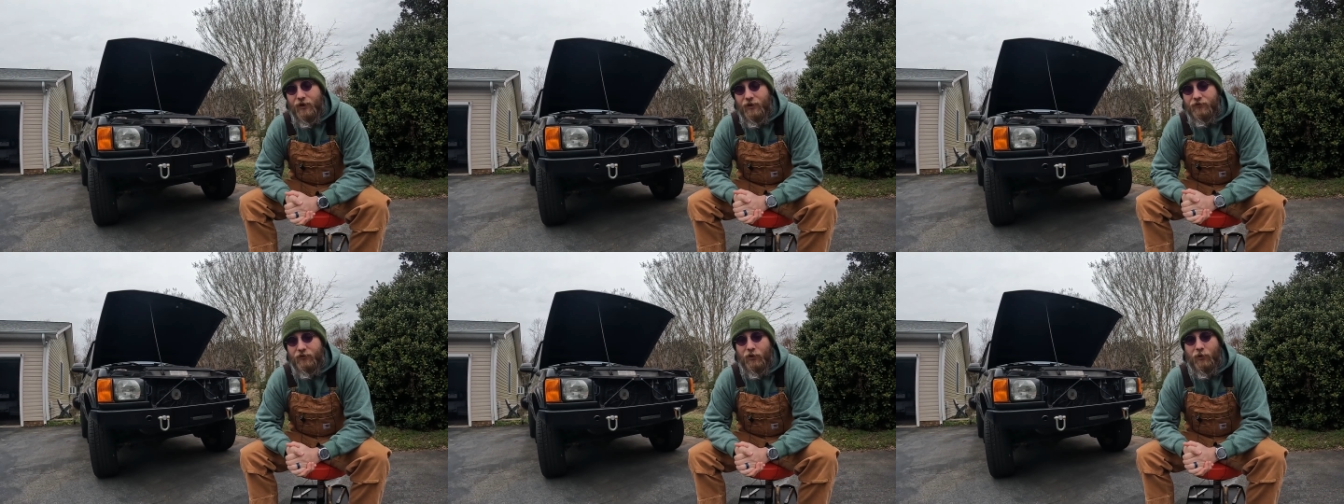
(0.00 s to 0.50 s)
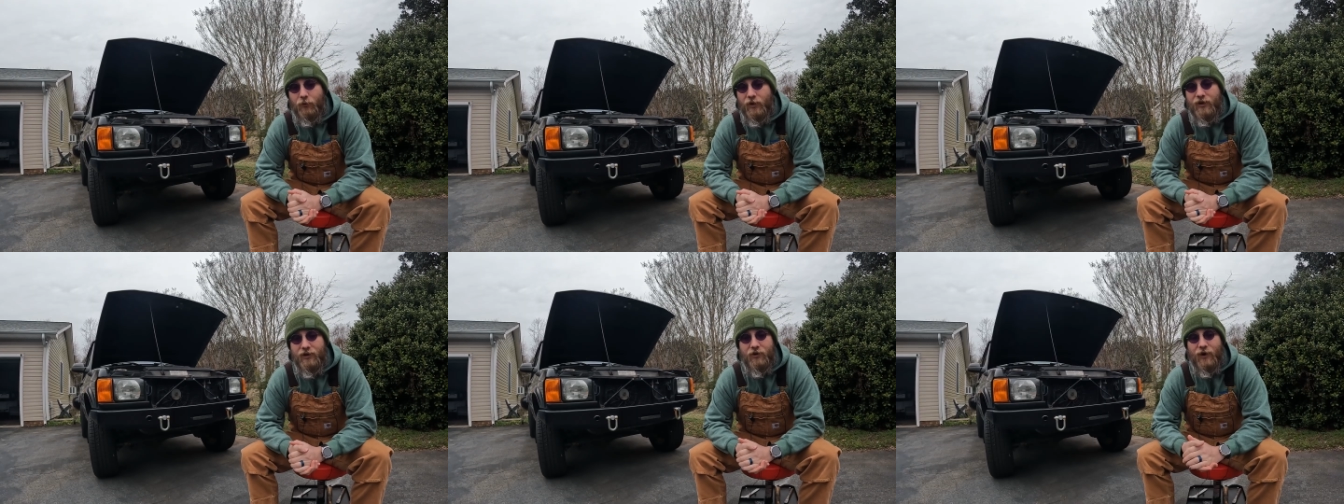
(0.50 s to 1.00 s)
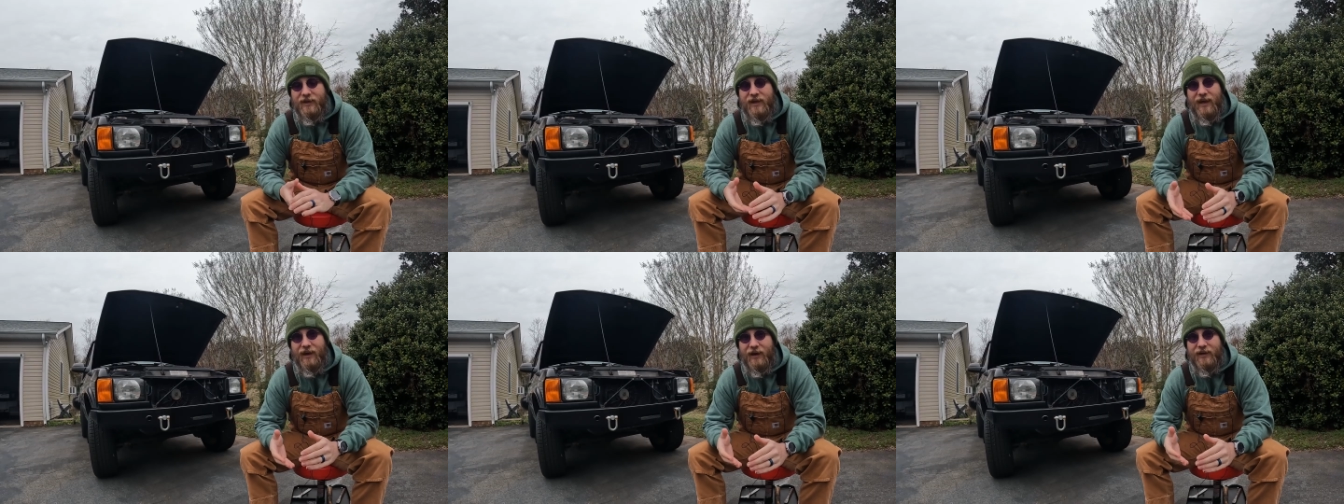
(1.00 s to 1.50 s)
So I
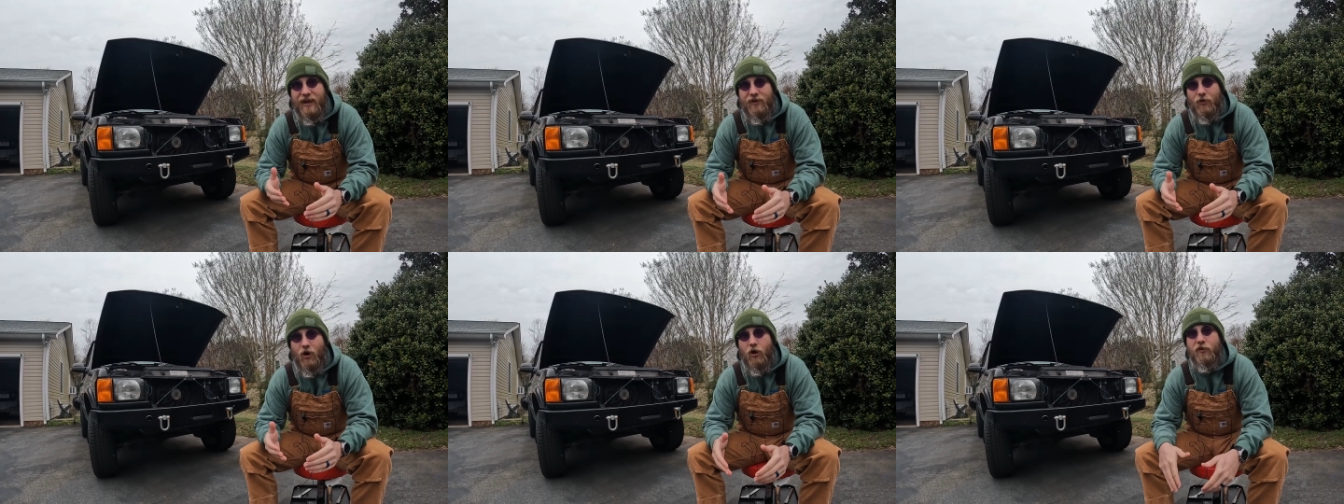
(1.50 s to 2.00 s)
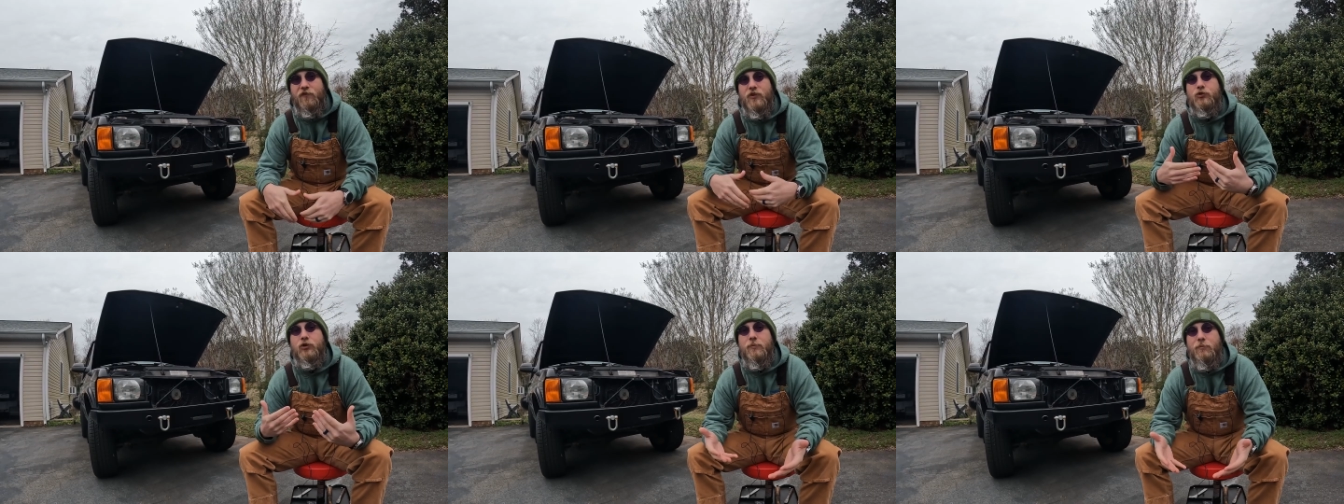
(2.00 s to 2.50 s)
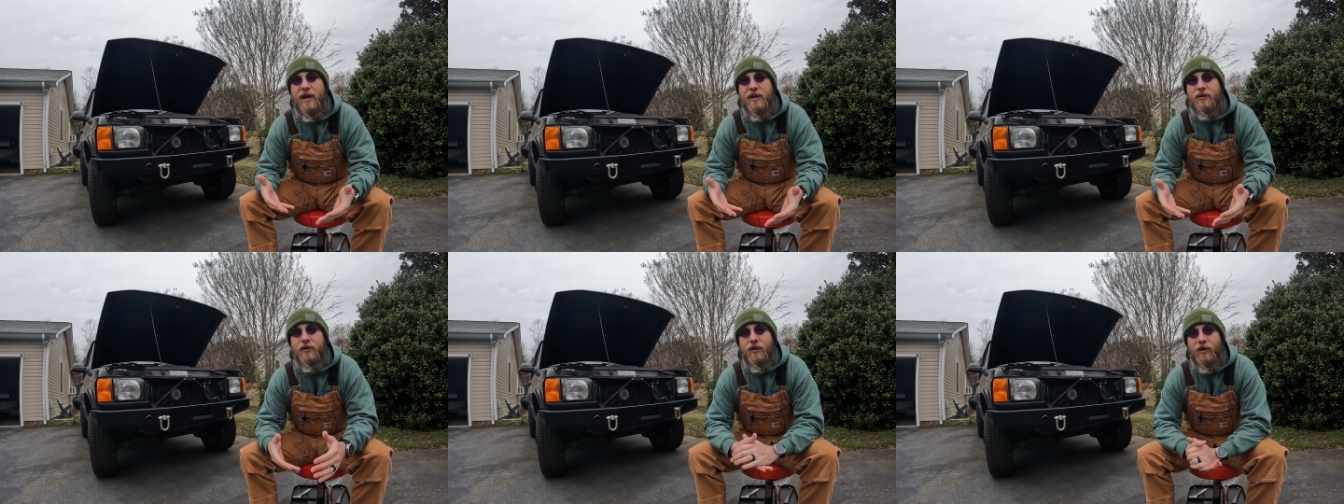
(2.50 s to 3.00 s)
can't artificially make